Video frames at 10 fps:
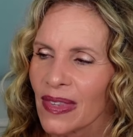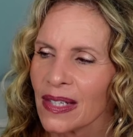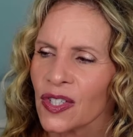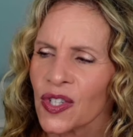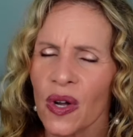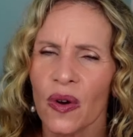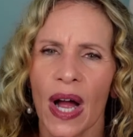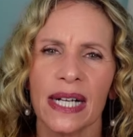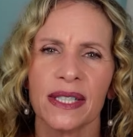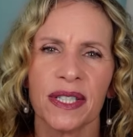So
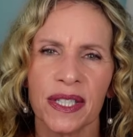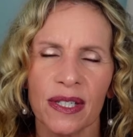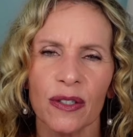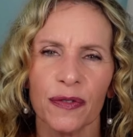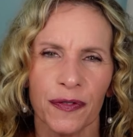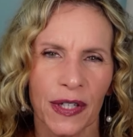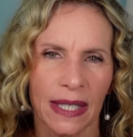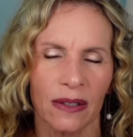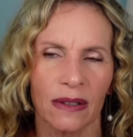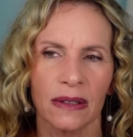I still
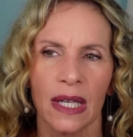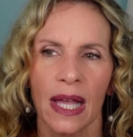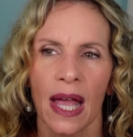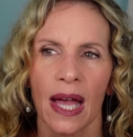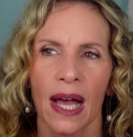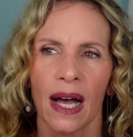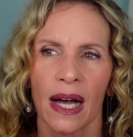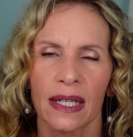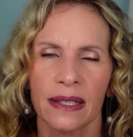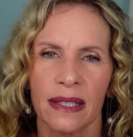feel
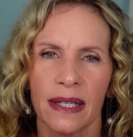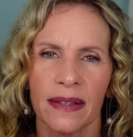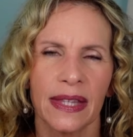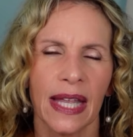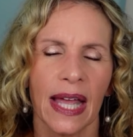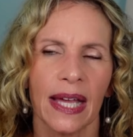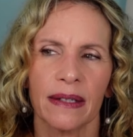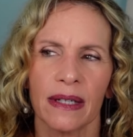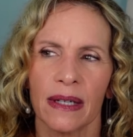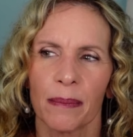uh, that
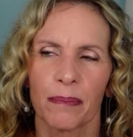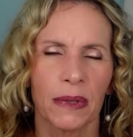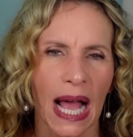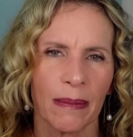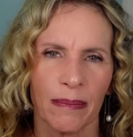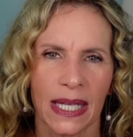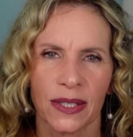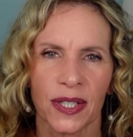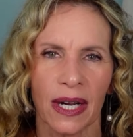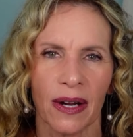black
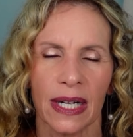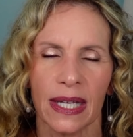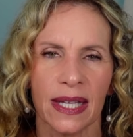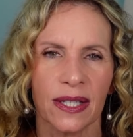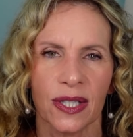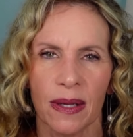mascara is the